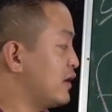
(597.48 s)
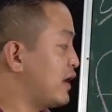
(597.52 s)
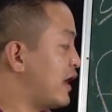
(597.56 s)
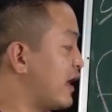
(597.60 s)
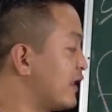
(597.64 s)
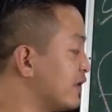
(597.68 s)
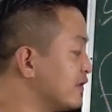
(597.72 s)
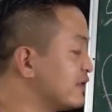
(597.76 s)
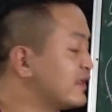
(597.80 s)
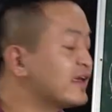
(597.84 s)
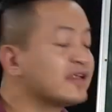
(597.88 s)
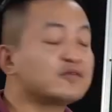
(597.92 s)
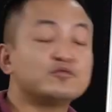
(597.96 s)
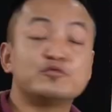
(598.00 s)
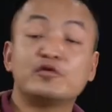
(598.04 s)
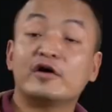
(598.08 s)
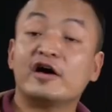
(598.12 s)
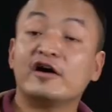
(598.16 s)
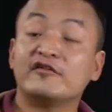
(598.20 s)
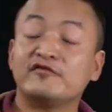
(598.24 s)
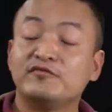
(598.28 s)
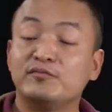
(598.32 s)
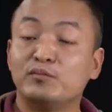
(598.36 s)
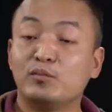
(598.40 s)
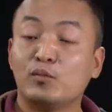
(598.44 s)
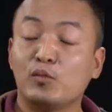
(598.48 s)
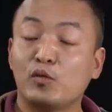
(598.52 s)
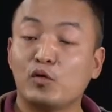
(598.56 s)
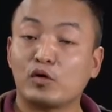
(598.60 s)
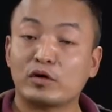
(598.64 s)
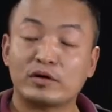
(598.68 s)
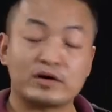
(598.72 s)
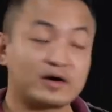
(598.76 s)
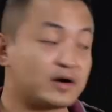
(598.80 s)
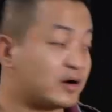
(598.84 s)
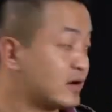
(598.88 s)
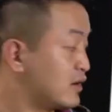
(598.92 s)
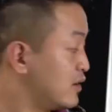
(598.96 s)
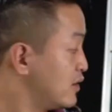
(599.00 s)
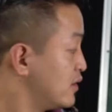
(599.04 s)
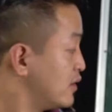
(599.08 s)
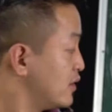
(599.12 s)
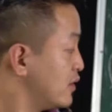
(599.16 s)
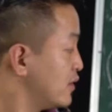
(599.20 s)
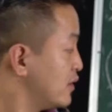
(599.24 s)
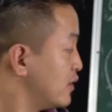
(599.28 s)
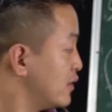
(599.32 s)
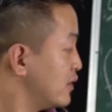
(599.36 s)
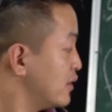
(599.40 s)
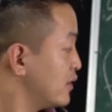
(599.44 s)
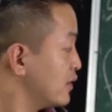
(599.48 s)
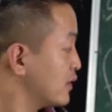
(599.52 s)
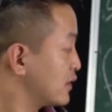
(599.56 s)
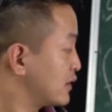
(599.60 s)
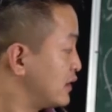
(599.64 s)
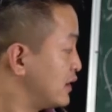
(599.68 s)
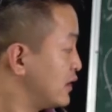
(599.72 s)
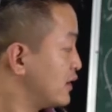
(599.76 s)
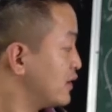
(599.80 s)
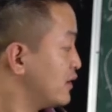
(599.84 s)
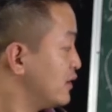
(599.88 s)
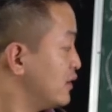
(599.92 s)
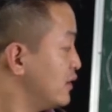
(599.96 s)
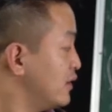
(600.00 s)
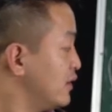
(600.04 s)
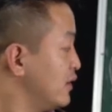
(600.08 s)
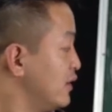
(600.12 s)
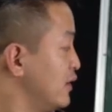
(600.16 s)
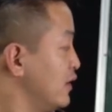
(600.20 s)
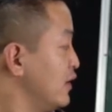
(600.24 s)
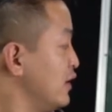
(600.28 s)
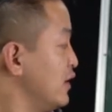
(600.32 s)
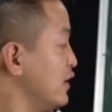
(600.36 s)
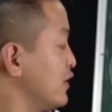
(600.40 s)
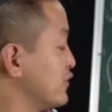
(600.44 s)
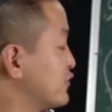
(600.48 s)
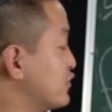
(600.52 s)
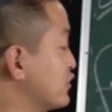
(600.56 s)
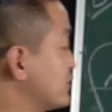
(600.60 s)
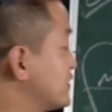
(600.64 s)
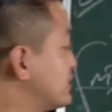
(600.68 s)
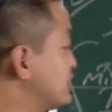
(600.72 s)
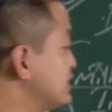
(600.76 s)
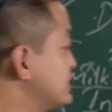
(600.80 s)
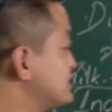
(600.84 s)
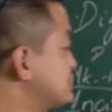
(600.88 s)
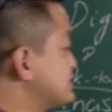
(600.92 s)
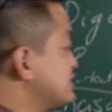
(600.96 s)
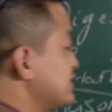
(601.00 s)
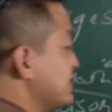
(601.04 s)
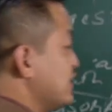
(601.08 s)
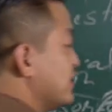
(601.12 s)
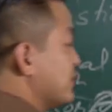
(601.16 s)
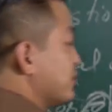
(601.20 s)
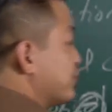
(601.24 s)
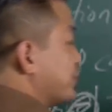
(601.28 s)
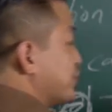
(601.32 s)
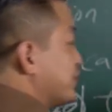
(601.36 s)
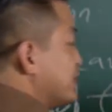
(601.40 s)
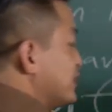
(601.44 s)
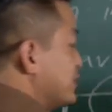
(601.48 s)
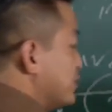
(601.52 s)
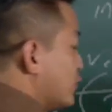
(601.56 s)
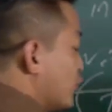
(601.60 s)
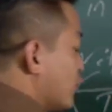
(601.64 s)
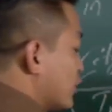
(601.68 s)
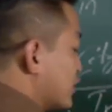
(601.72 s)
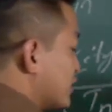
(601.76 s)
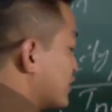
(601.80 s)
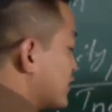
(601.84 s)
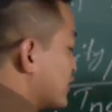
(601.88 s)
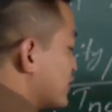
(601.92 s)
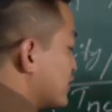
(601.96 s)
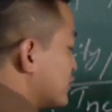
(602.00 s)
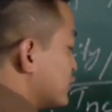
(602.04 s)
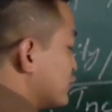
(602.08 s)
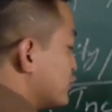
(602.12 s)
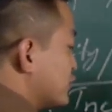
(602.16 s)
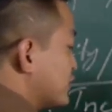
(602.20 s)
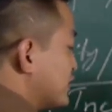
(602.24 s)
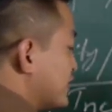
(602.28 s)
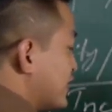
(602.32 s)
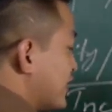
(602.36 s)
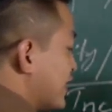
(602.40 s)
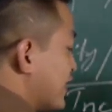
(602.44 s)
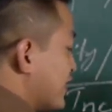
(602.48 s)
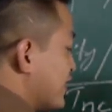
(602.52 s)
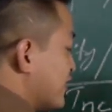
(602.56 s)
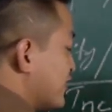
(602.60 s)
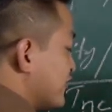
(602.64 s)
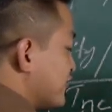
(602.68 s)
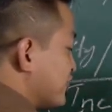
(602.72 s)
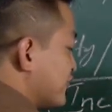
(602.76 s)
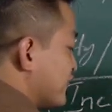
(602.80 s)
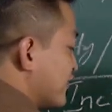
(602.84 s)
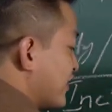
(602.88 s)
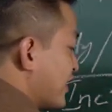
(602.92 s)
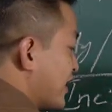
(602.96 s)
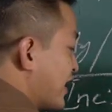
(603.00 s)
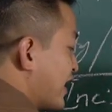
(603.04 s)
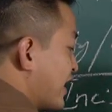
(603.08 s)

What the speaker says: and then we have molar, clear? So this premolar, we have